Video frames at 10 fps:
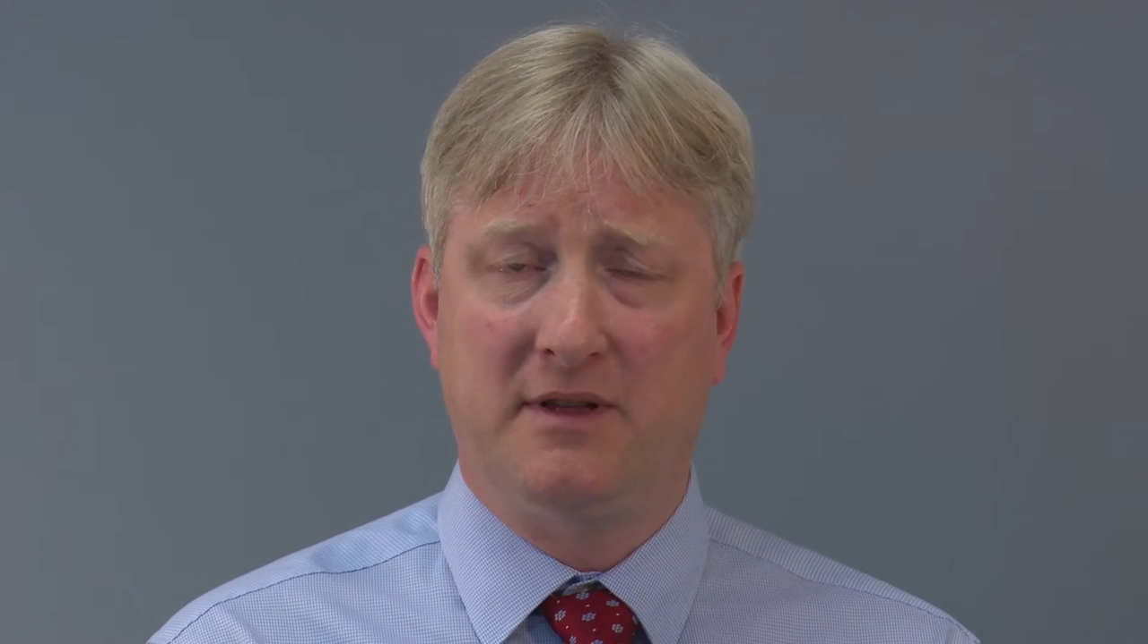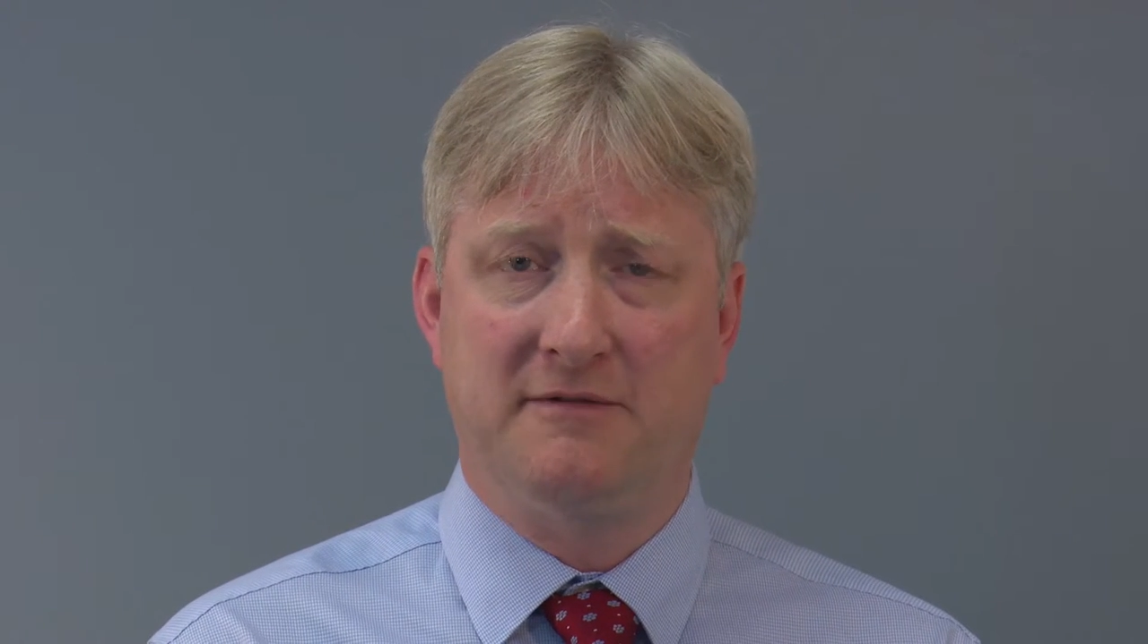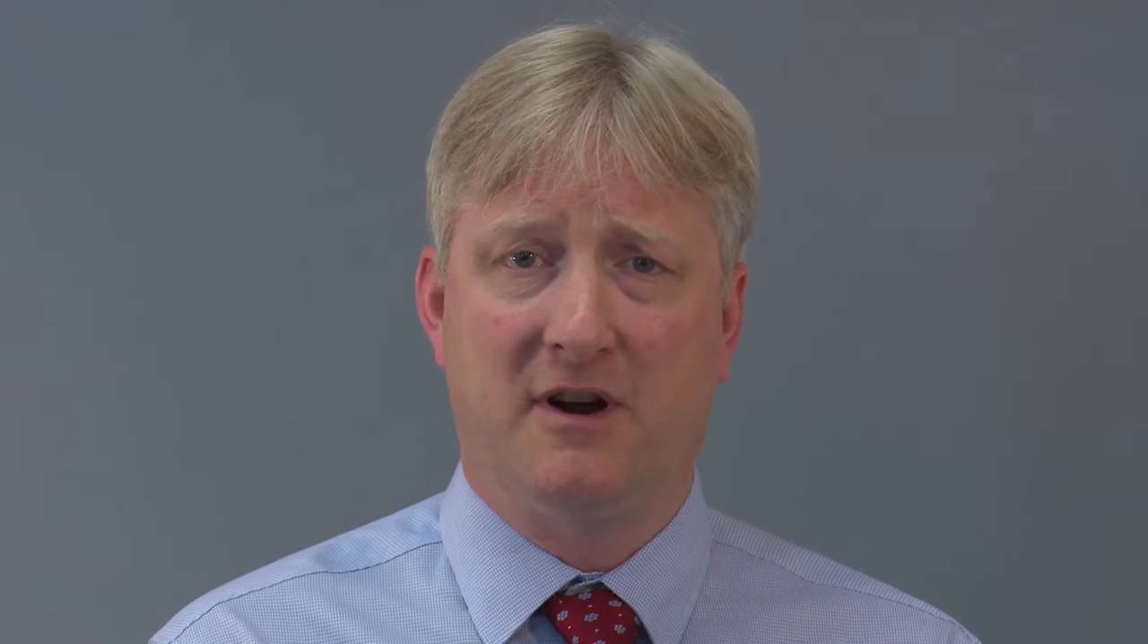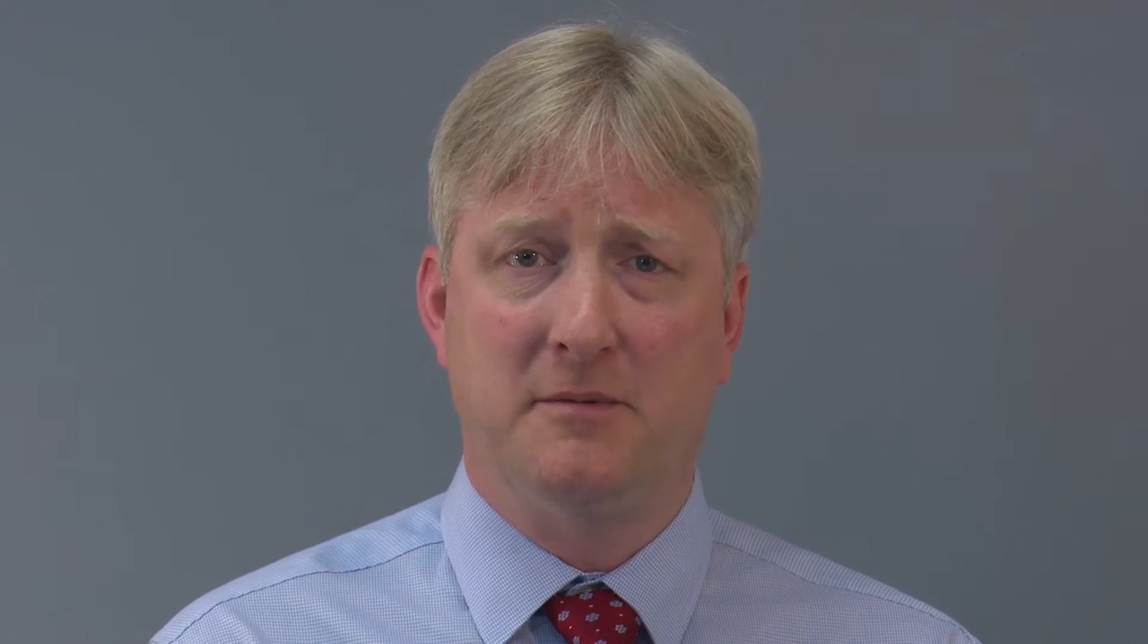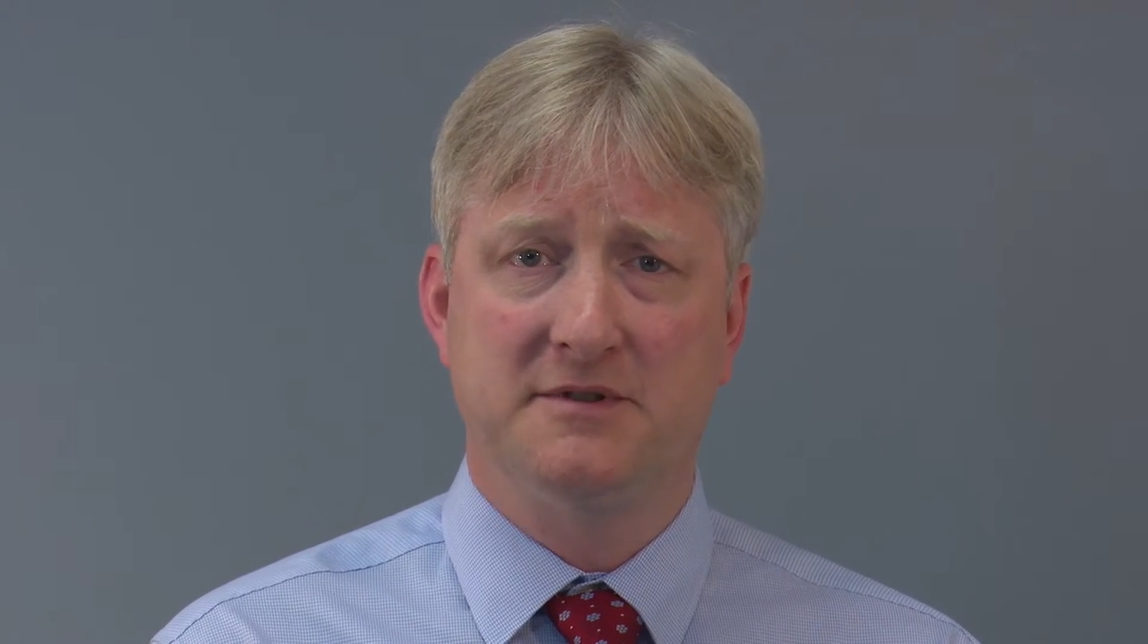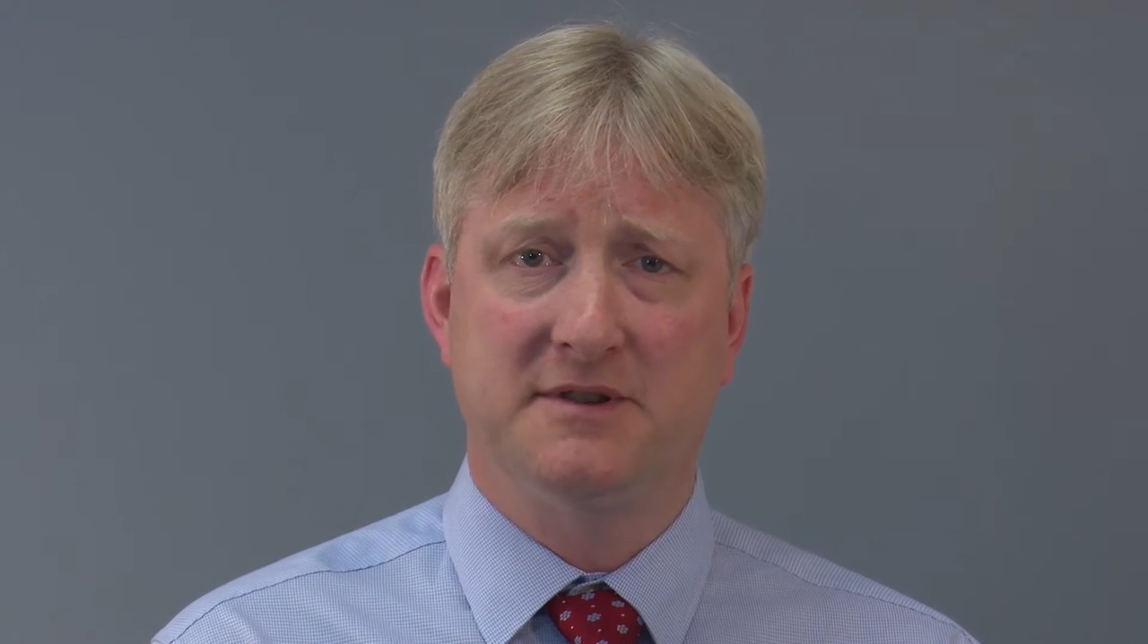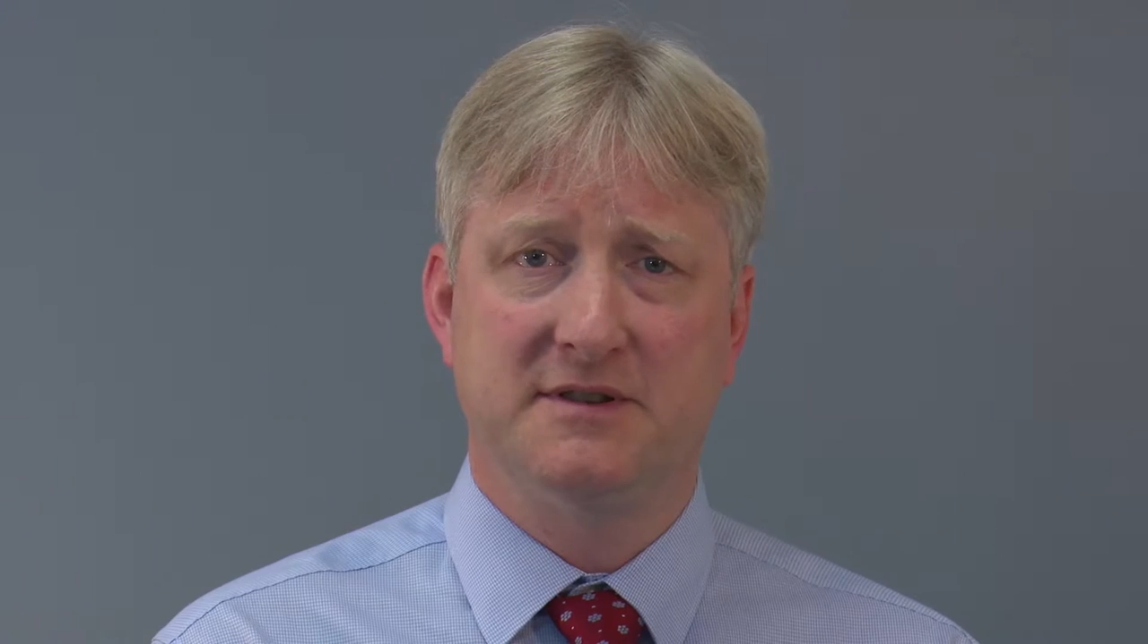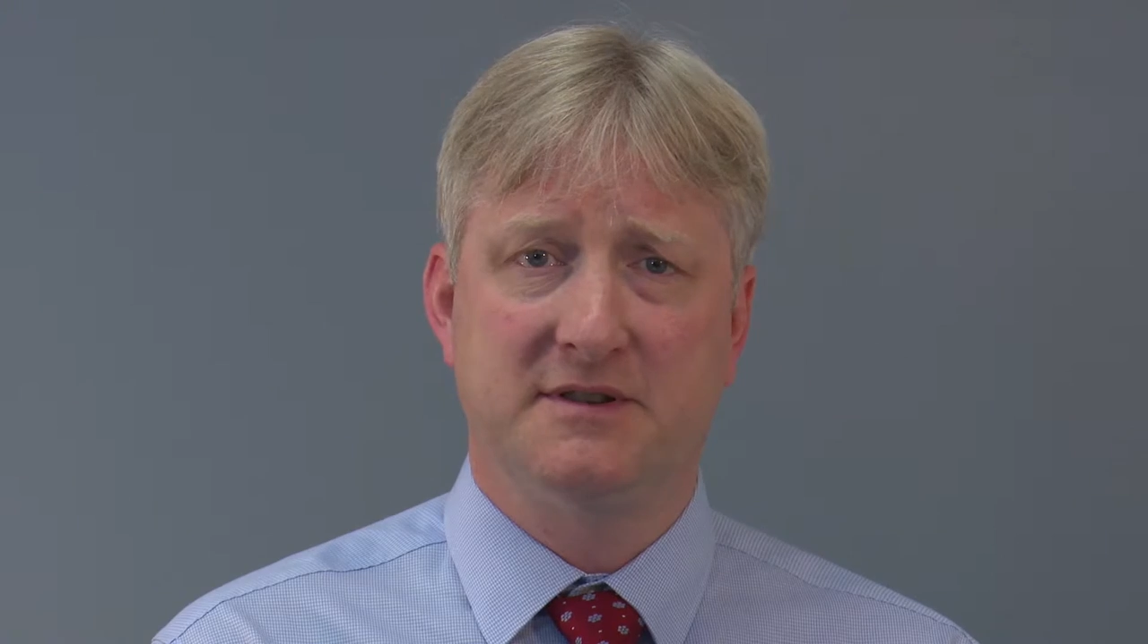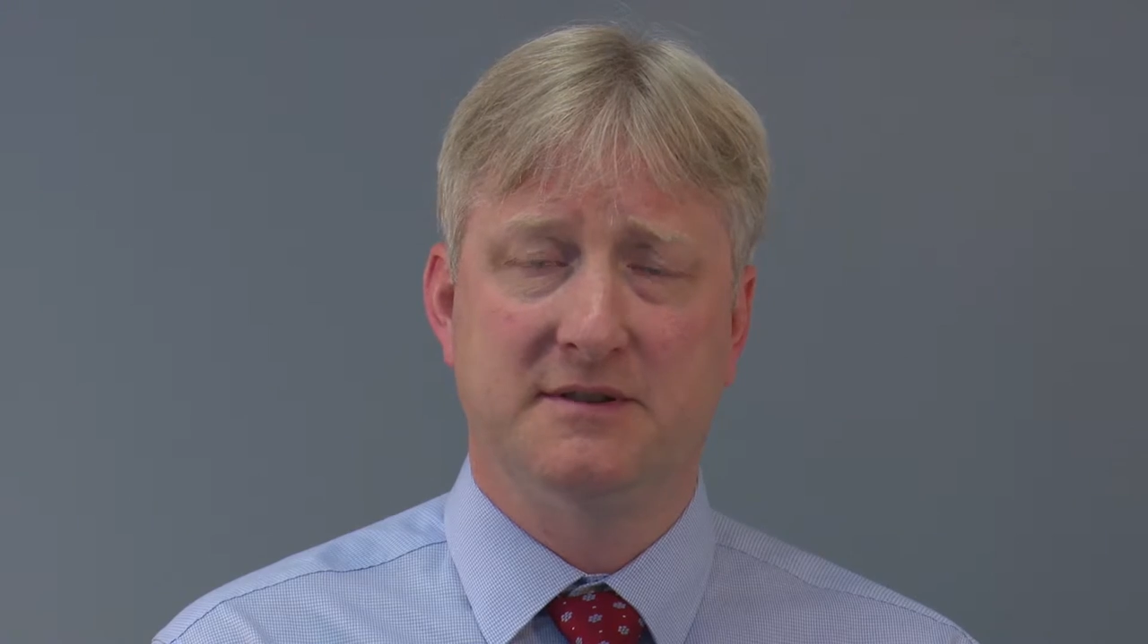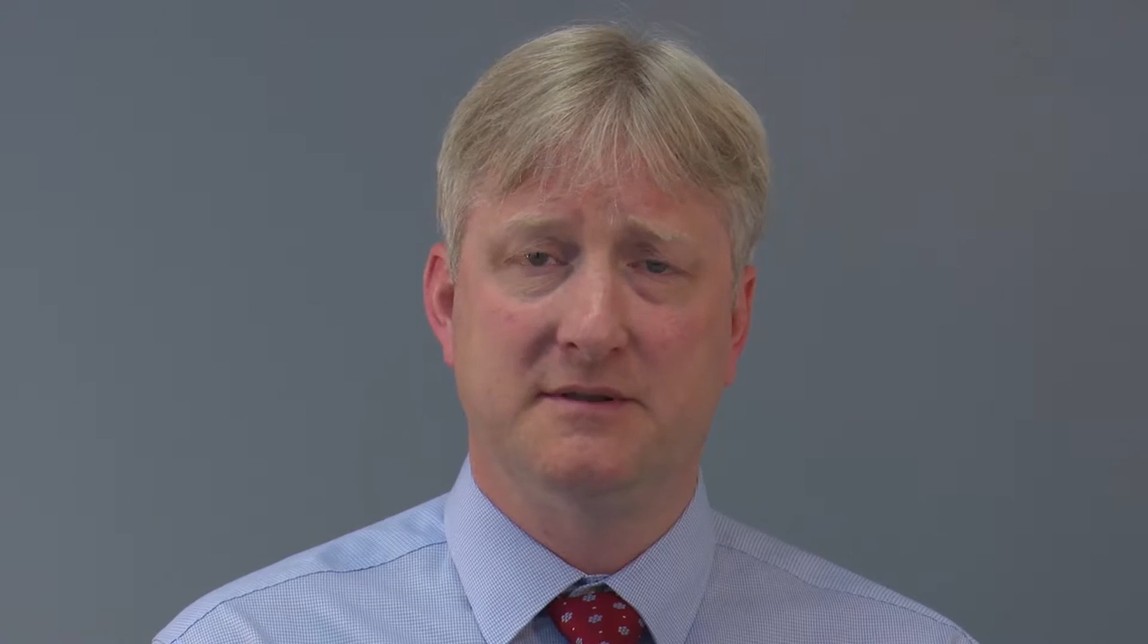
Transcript: the pharmacist.